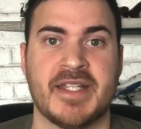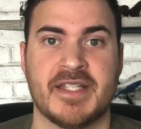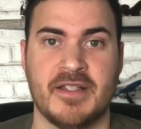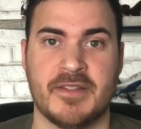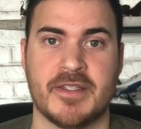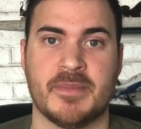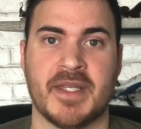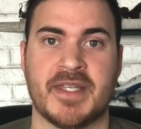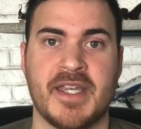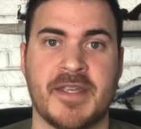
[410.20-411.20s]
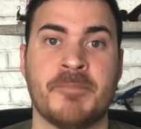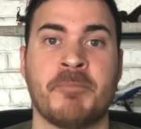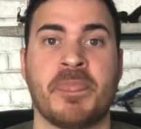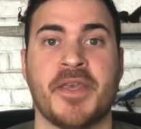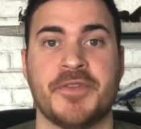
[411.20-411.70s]
telling them like, hey,
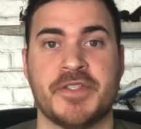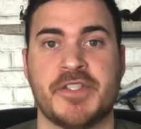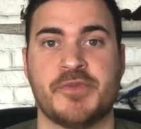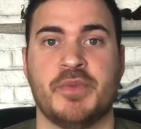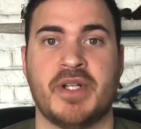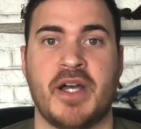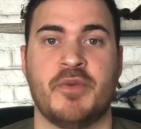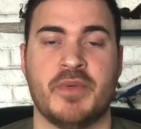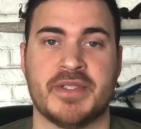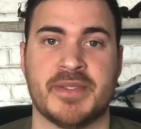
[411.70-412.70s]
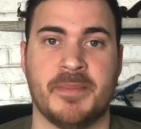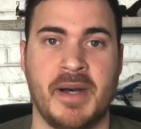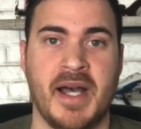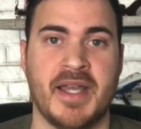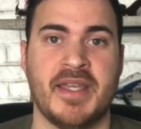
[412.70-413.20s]
this is what I want to
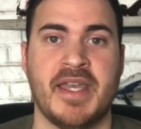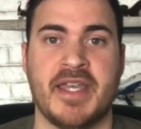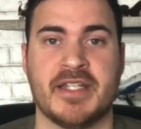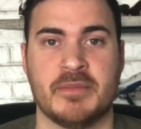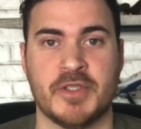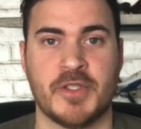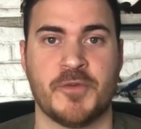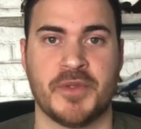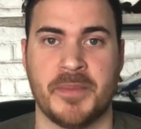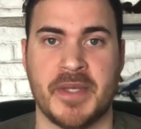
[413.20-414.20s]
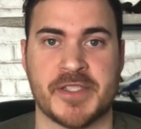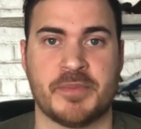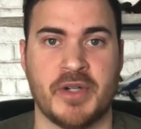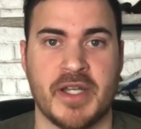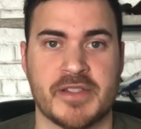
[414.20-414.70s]
buy and I'm looking for the best
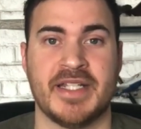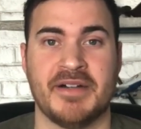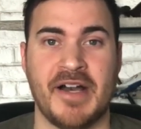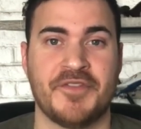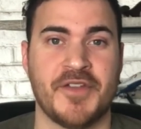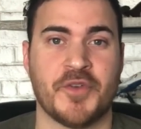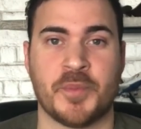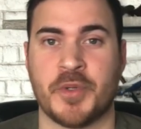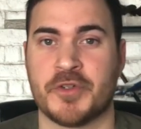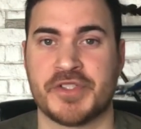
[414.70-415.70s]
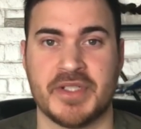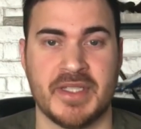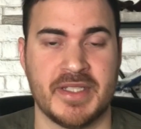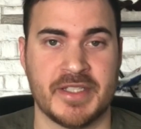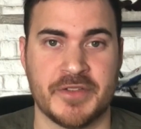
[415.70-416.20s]
price. Now, I've never
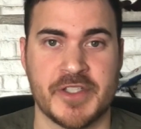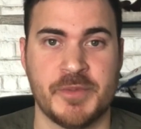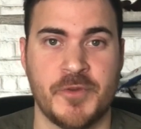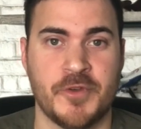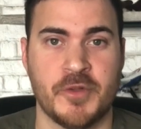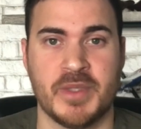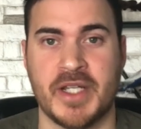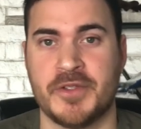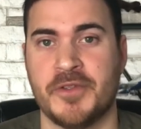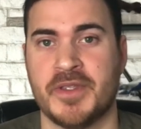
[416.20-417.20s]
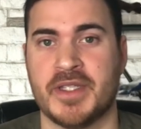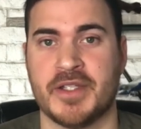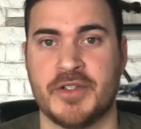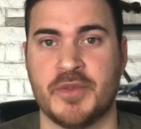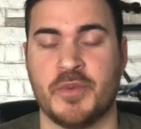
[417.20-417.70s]
personally done this before, but I do think
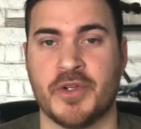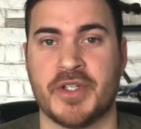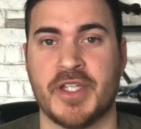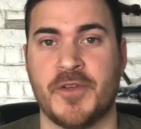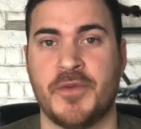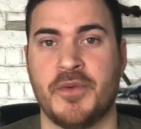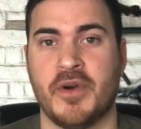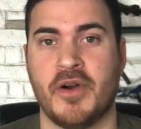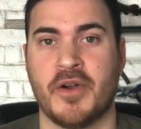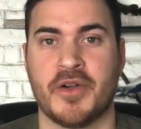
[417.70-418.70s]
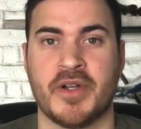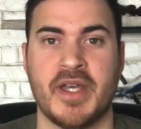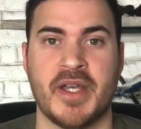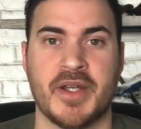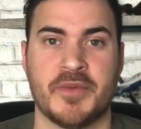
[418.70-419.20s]
it could work if you are
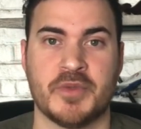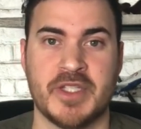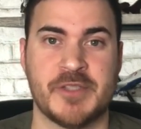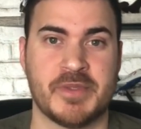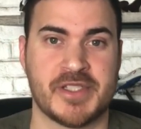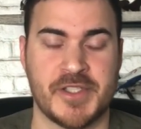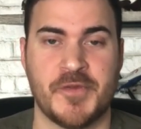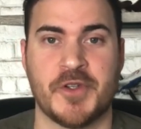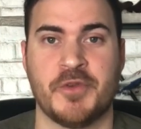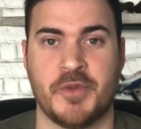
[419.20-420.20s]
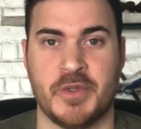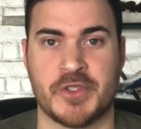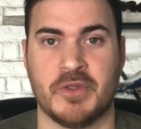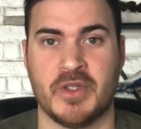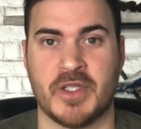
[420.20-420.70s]
really specific with what
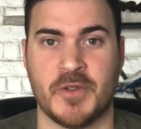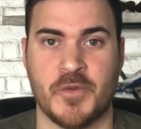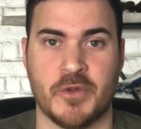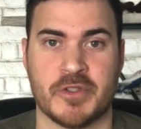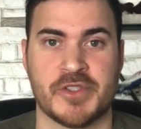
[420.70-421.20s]
you're looking for.